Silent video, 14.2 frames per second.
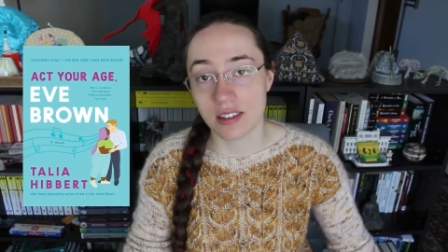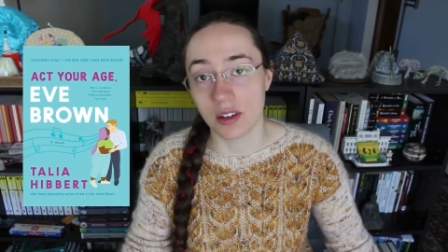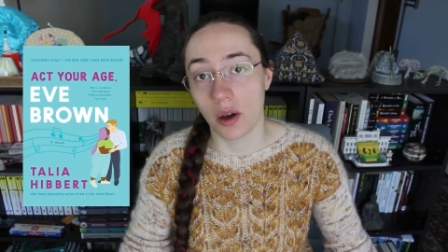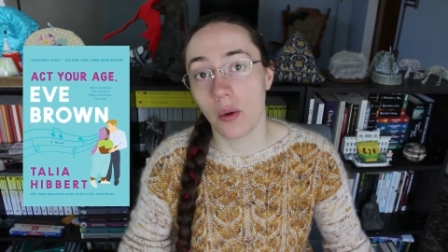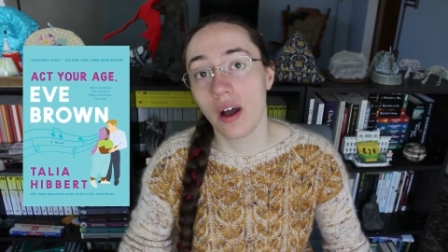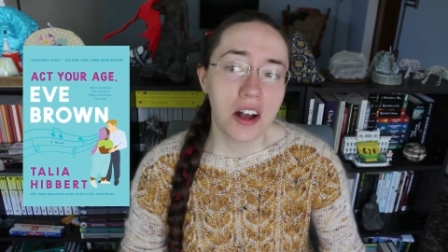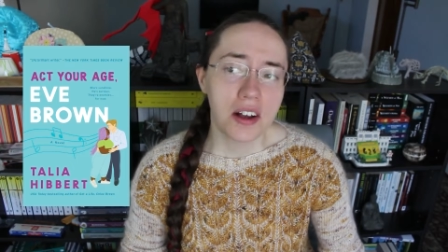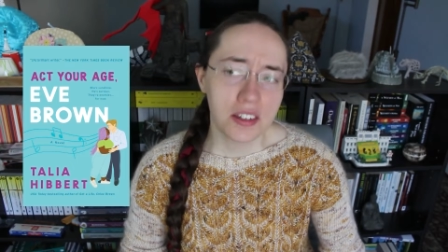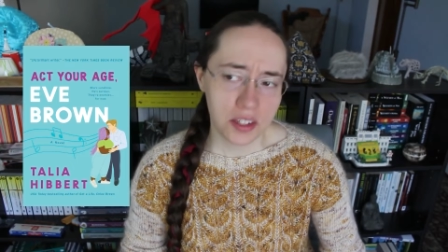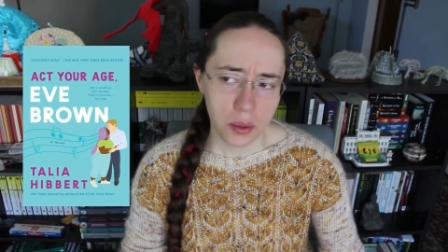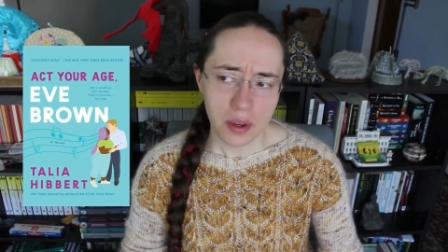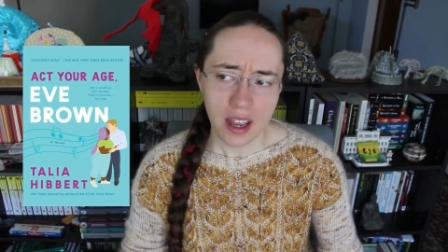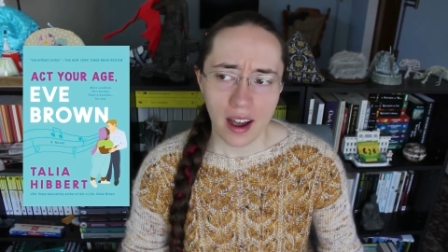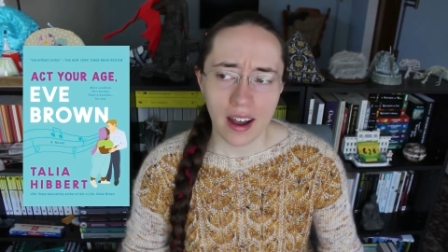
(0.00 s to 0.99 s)
So,
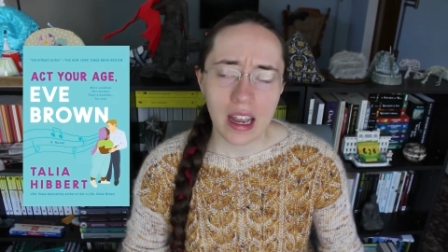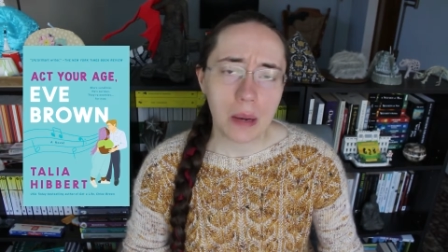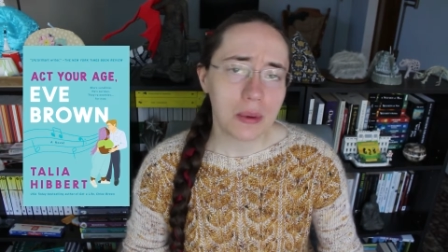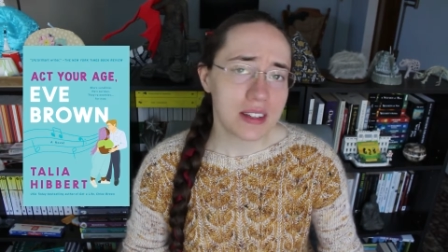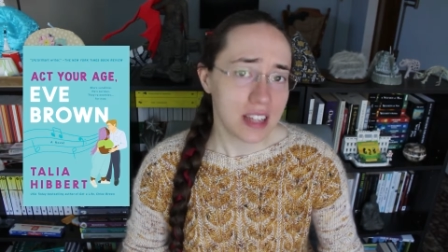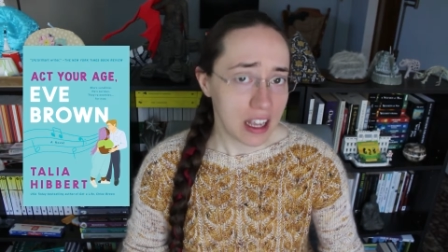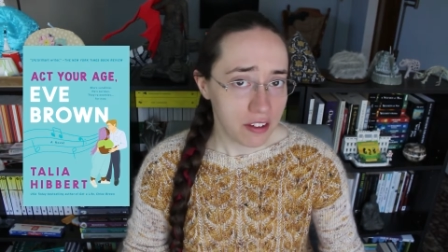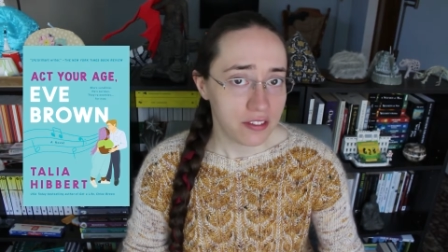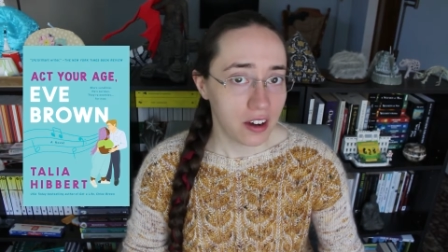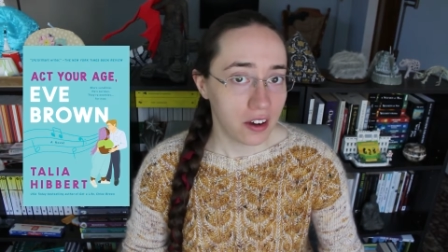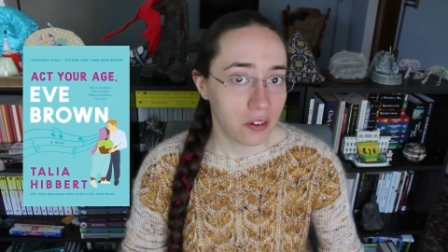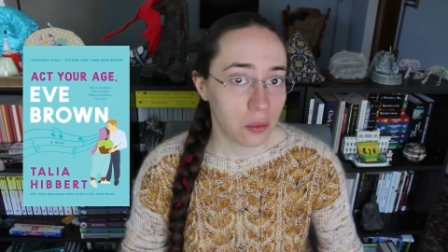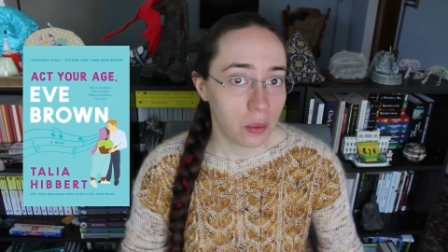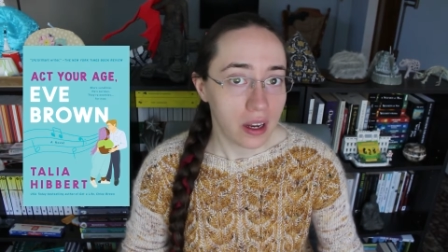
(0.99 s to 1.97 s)
so yeah, it was a
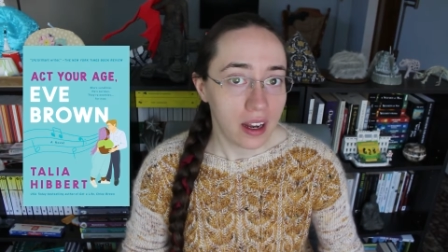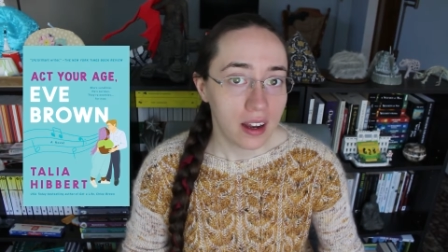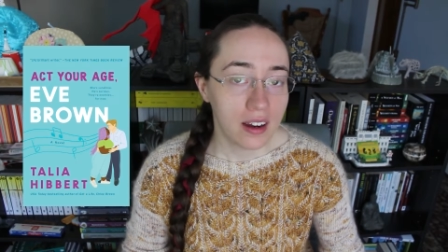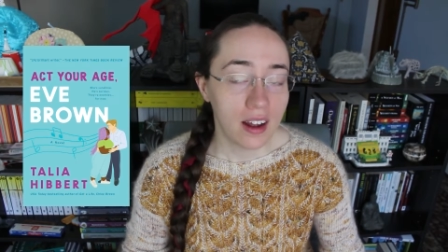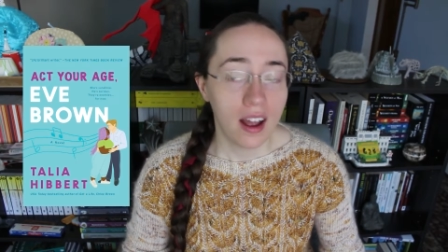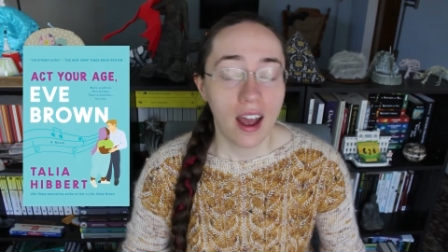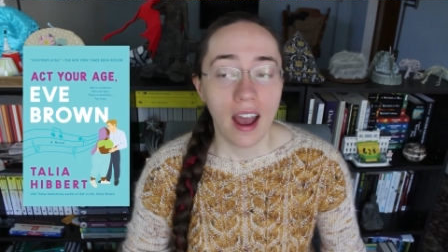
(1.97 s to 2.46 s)
fun read